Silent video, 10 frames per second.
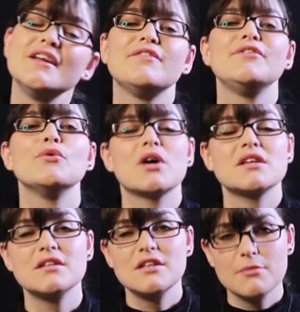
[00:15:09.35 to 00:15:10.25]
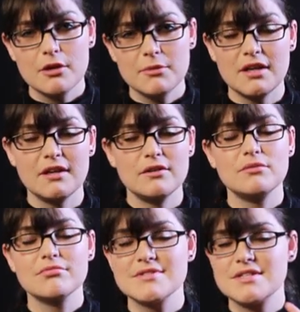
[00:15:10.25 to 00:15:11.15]
If you want to email
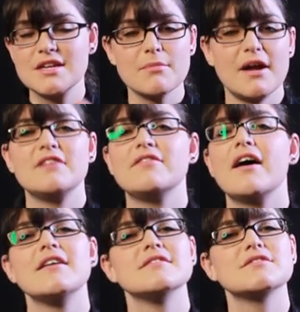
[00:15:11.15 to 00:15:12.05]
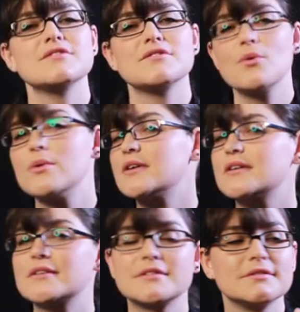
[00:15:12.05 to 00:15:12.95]
me, seek my advice,
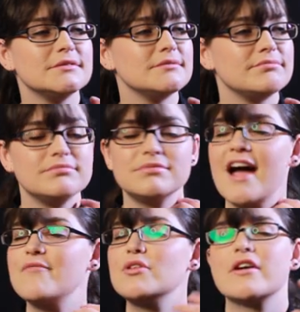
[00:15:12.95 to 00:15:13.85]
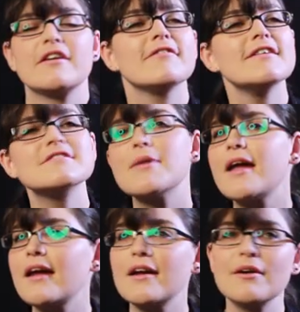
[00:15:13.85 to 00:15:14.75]
or have me look at your
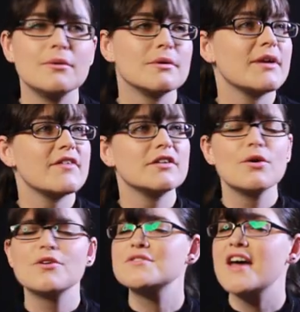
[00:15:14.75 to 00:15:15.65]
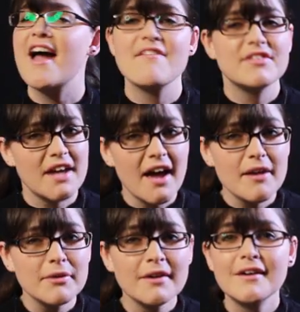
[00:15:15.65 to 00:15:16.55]
resume or whatever. Lord knows I have the
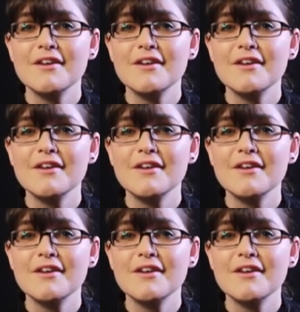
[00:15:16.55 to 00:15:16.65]
time.